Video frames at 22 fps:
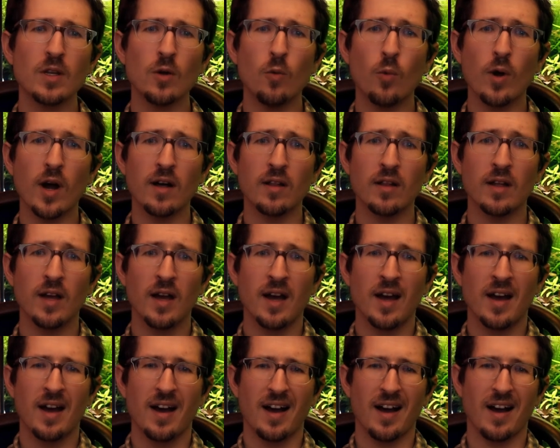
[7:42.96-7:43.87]
While
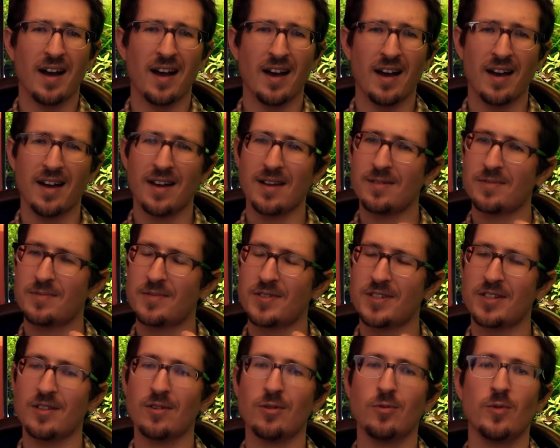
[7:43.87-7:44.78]
I
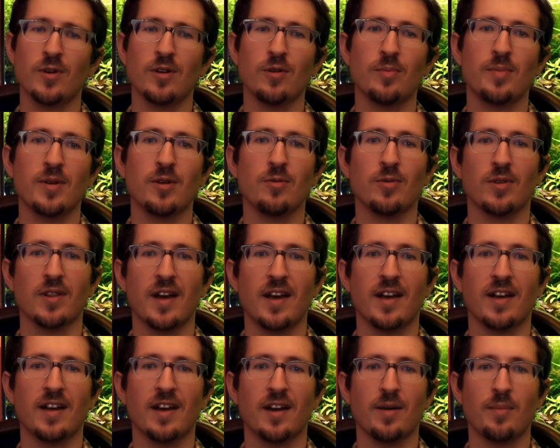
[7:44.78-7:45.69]
still will be
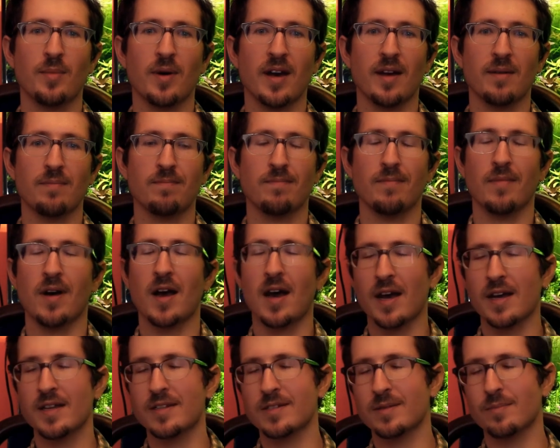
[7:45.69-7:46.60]
relying on my
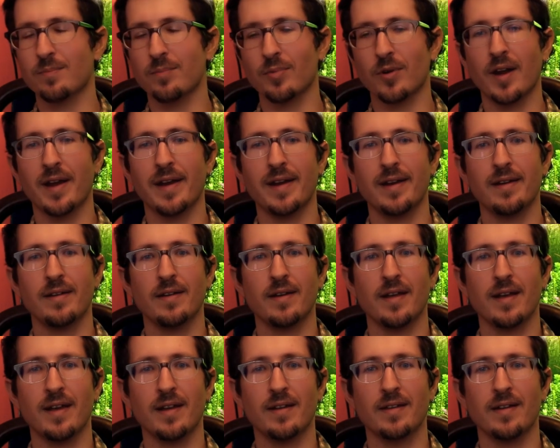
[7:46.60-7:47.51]
eyes and brain
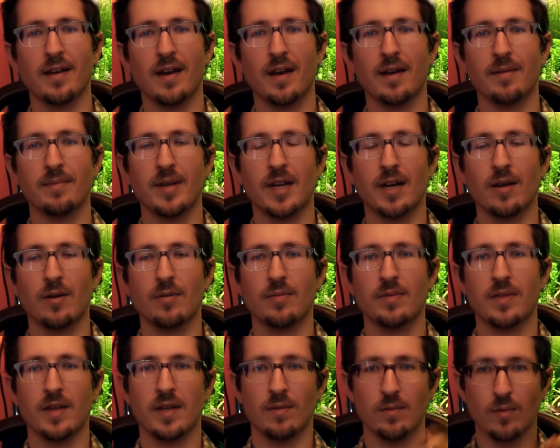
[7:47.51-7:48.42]
and uh, you know,
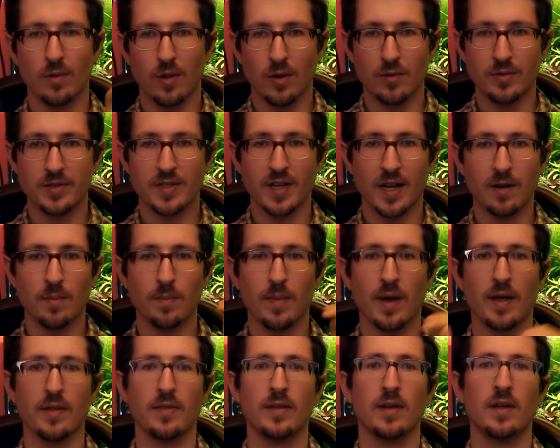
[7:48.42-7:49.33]
the low-tech
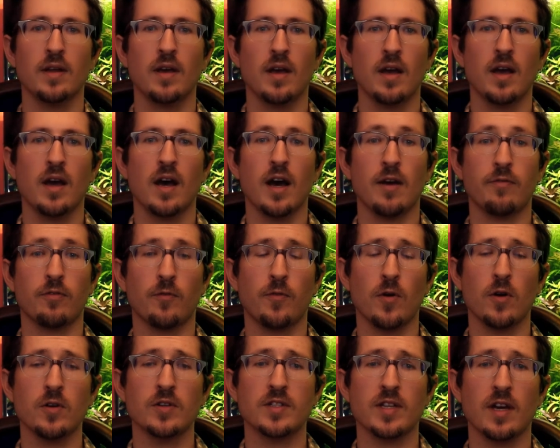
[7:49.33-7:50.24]
method, uh, for
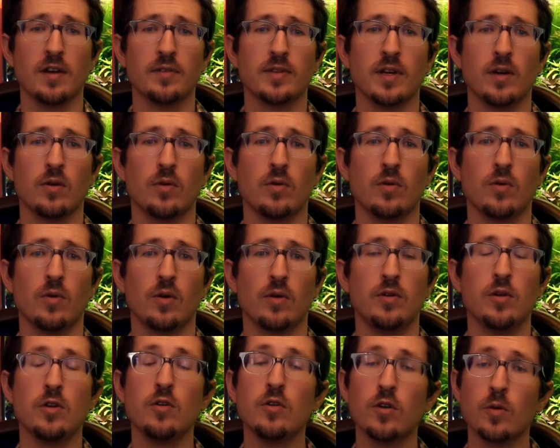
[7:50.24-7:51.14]
folks out there who are
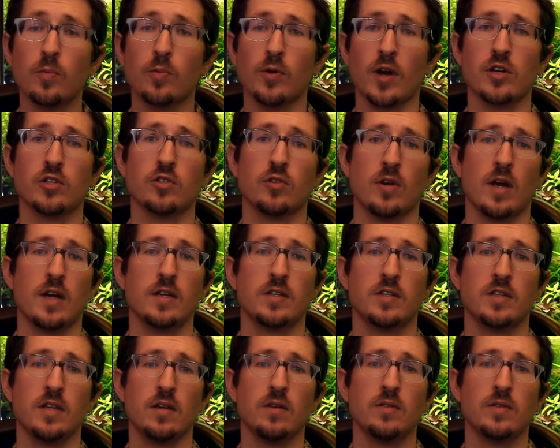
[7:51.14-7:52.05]
new to
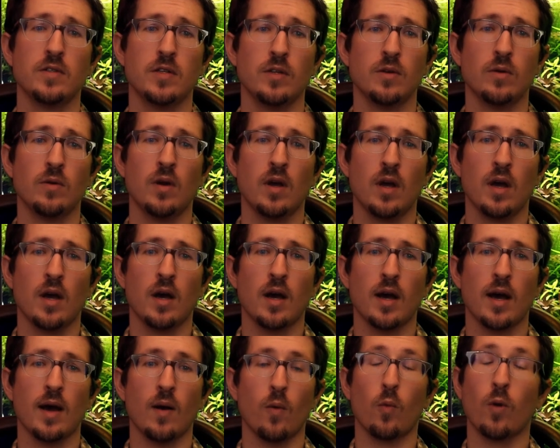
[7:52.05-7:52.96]
pressurized C O two,
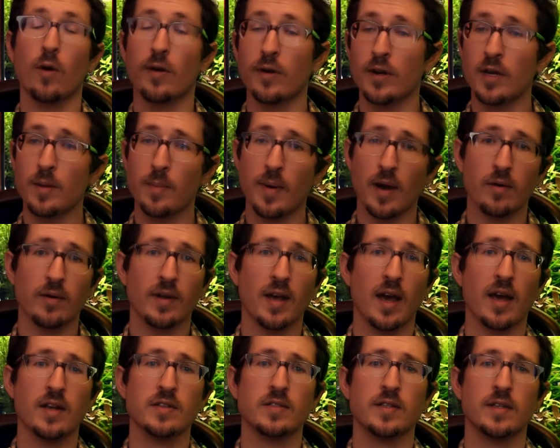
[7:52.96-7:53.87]
Uh, worried about
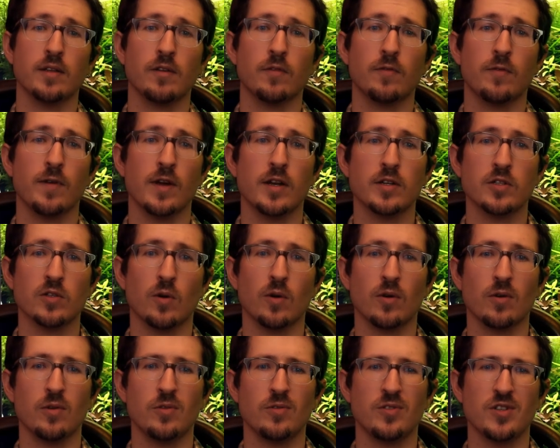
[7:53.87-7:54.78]
gassing their fish,
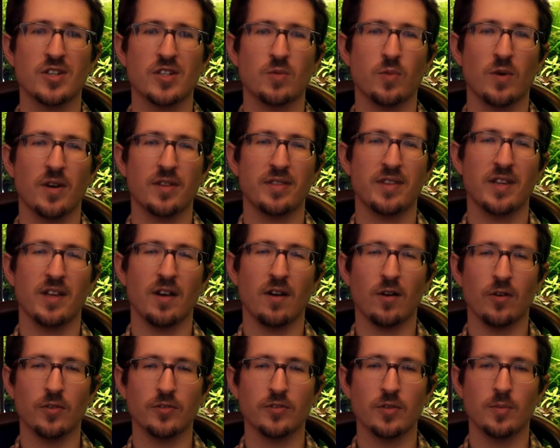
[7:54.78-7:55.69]
or who just want the
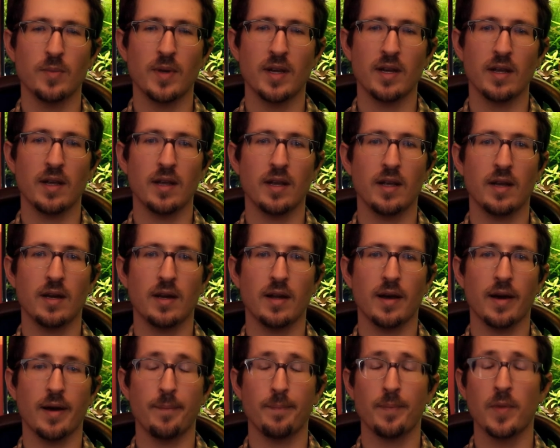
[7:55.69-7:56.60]
ultimate in
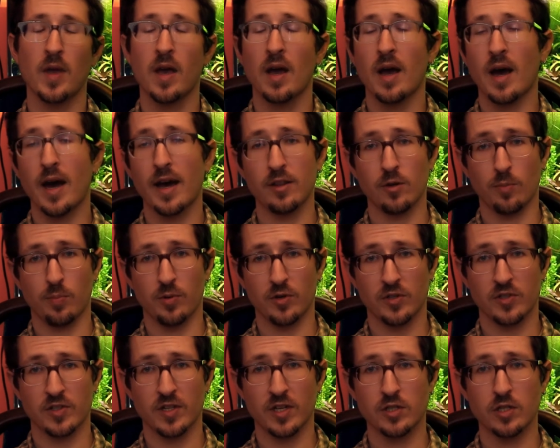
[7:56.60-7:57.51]
um, either
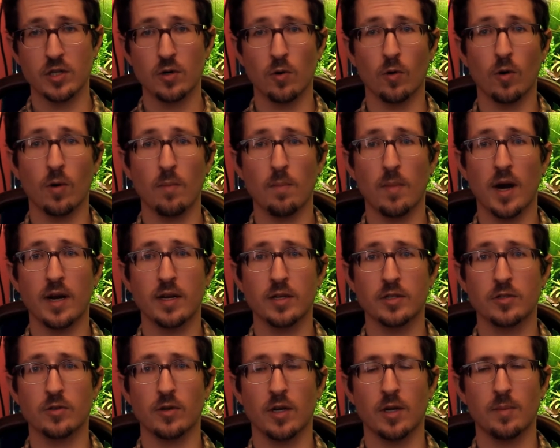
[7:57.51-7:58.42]
precision or
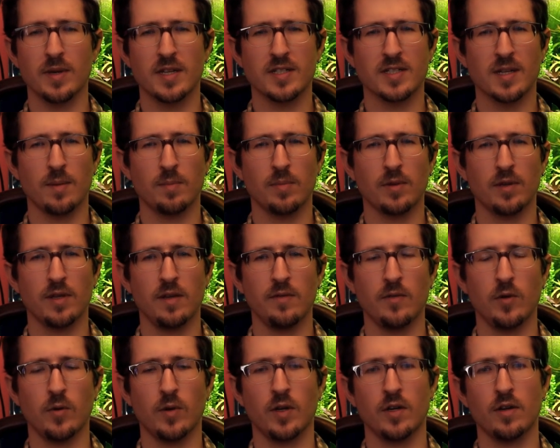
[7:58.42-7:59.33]
monitoring, because I
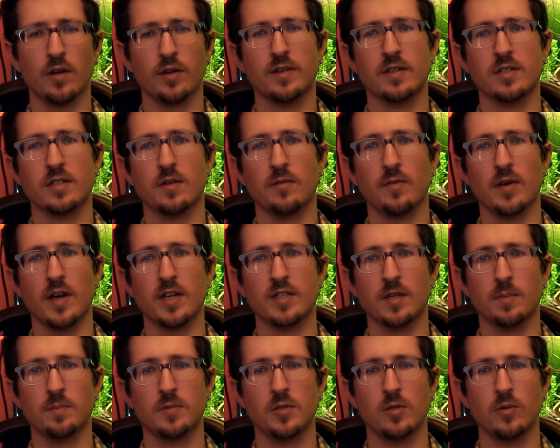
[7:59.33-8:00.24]
believe you can hook this device
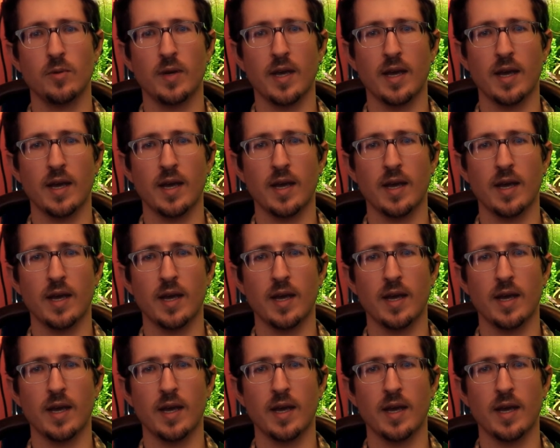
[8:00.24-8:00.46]
up to